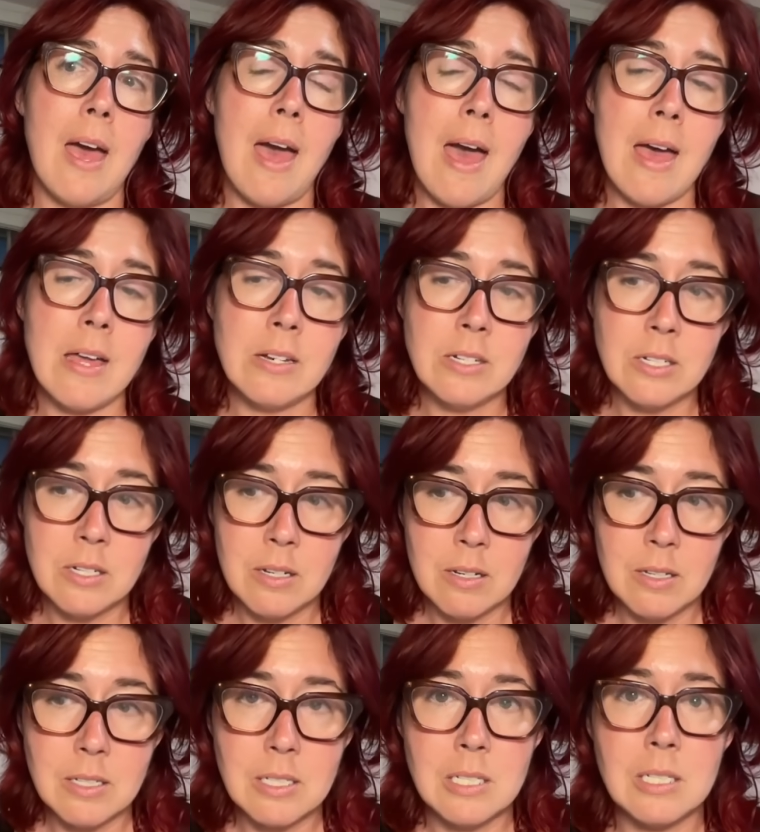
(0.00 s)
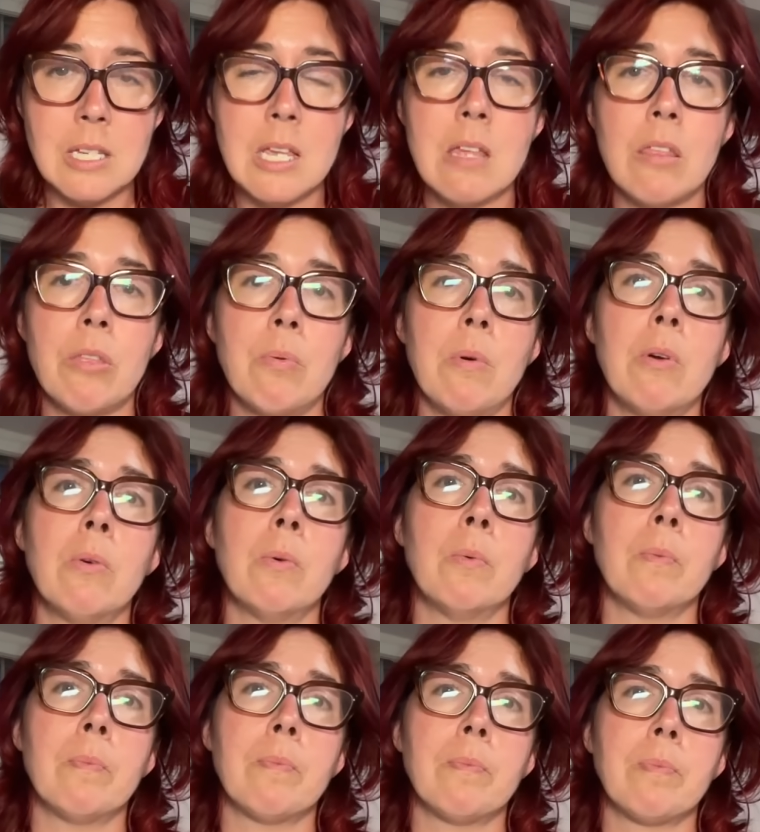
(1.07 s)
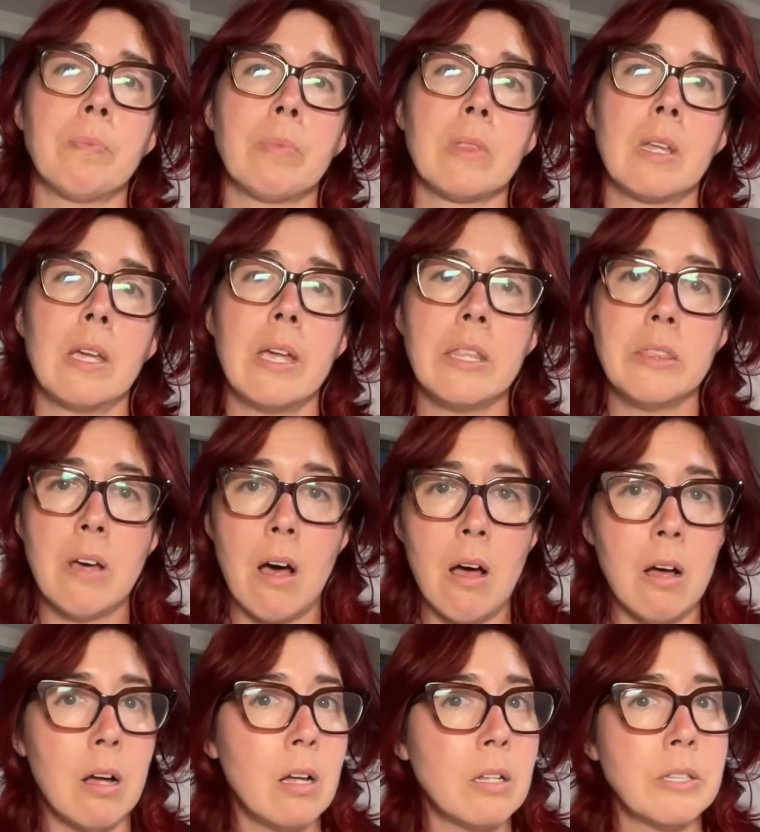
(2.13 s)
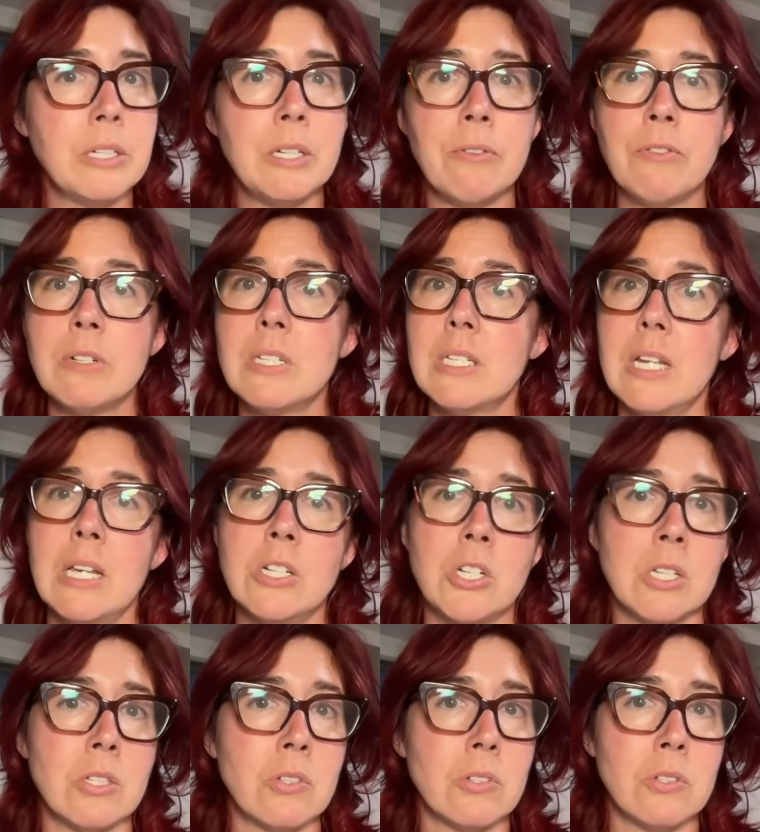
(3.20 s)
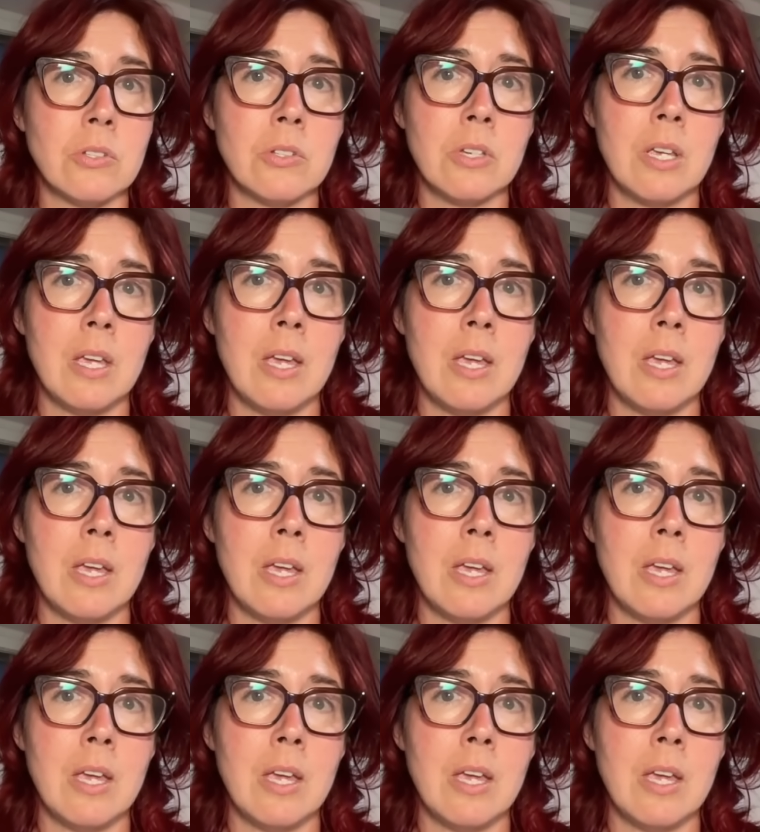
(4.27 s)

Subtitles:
and see it through in all the different stages,